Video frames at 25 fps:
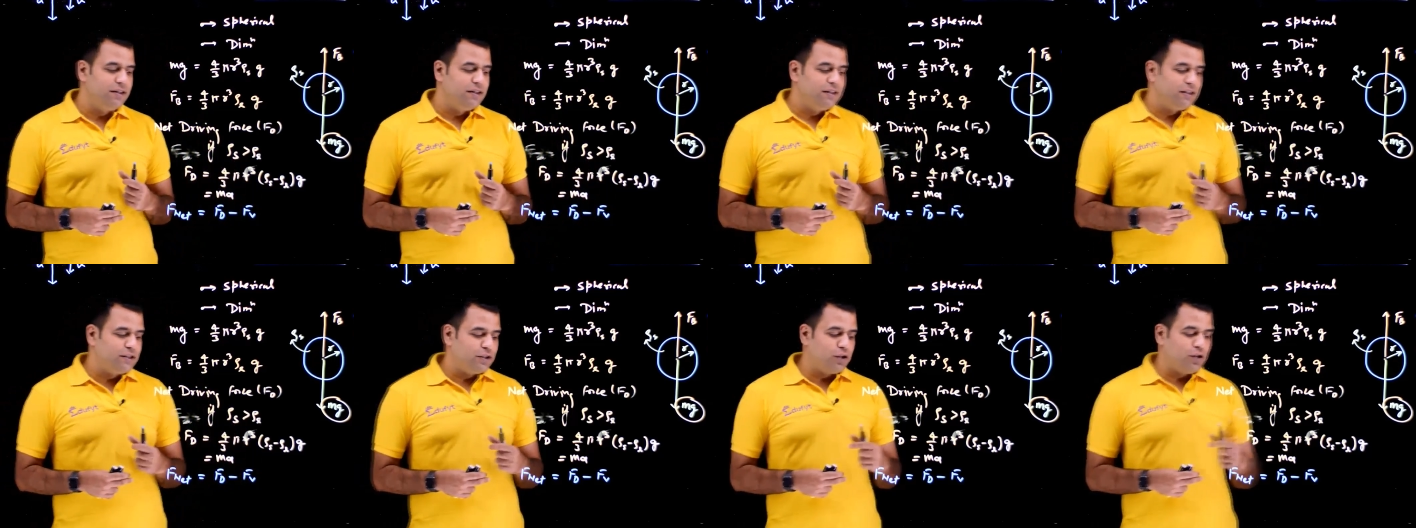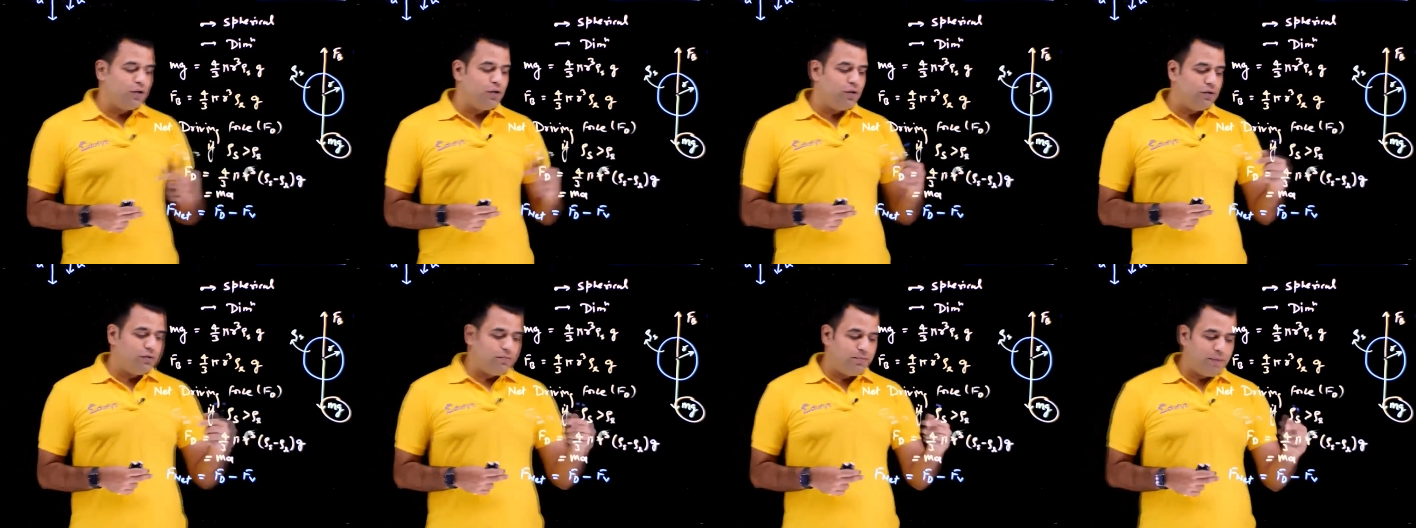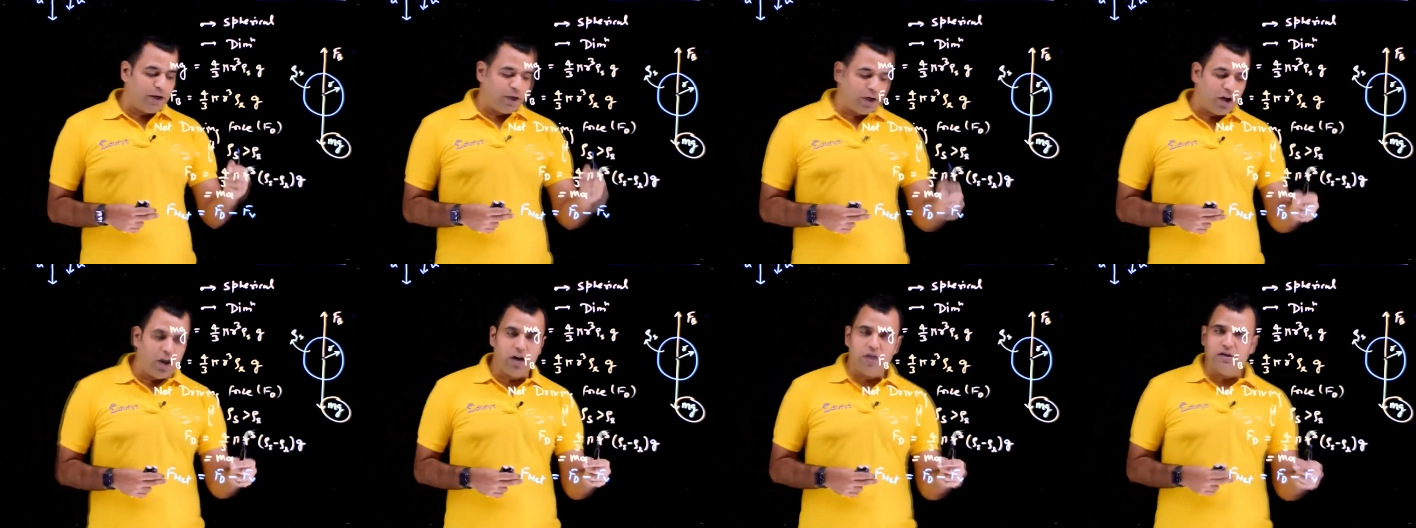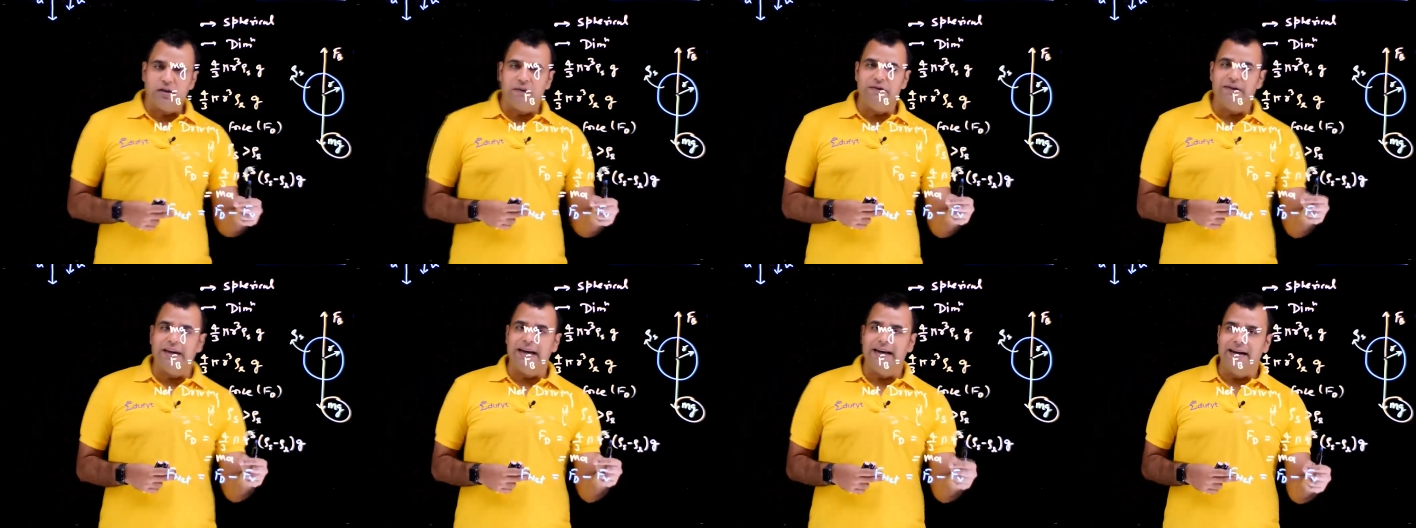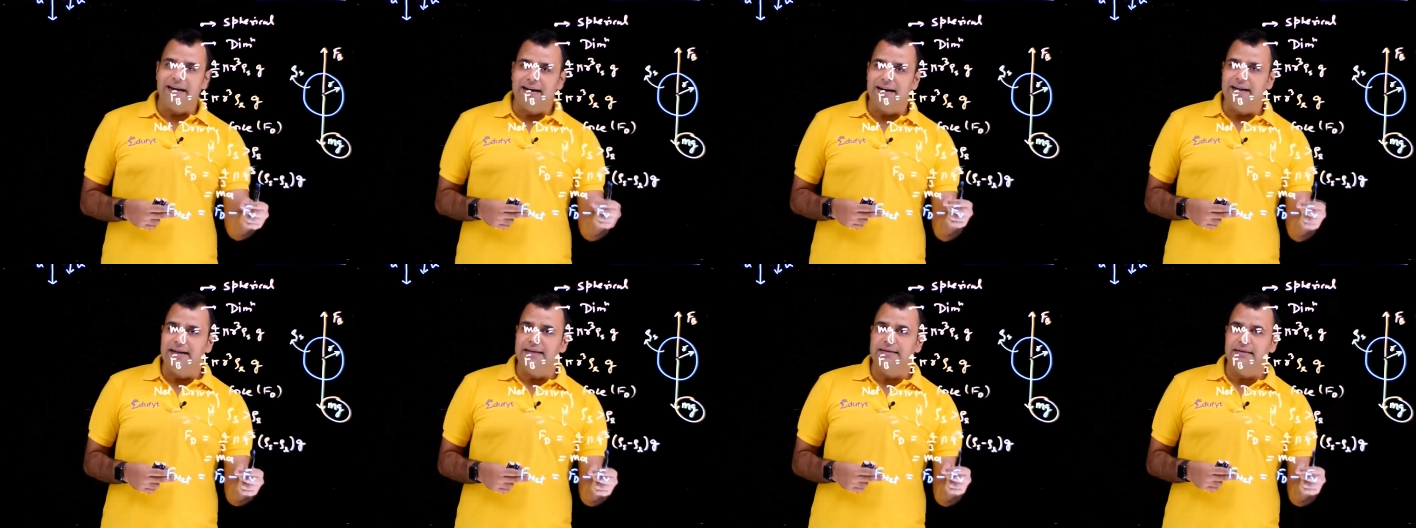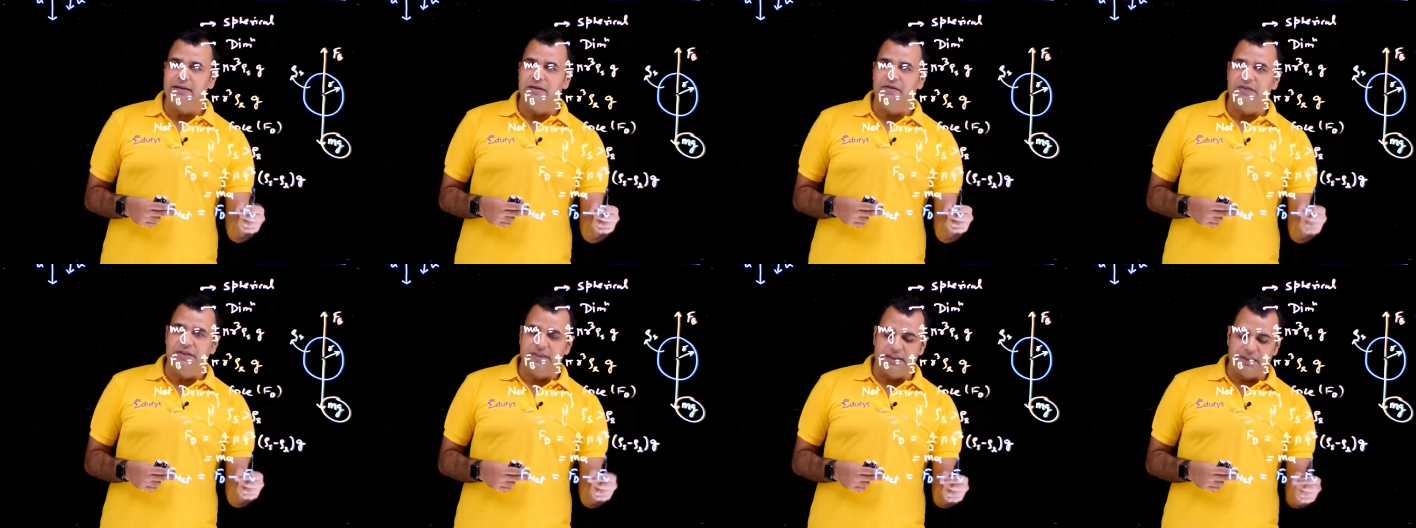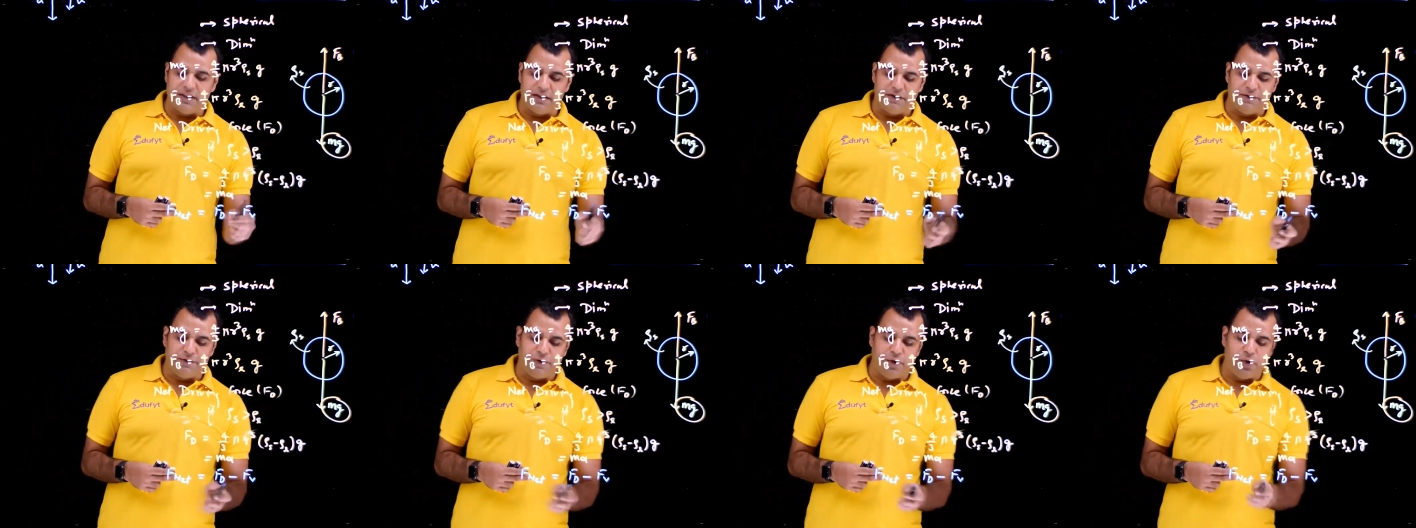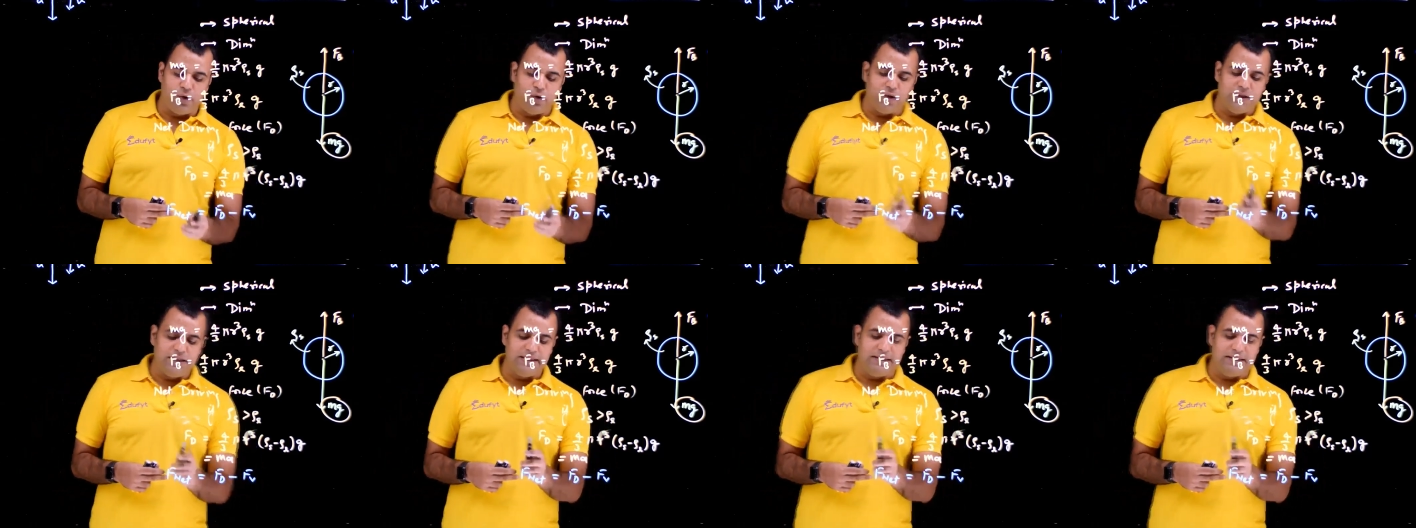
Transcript: So because of the increase in viscous force,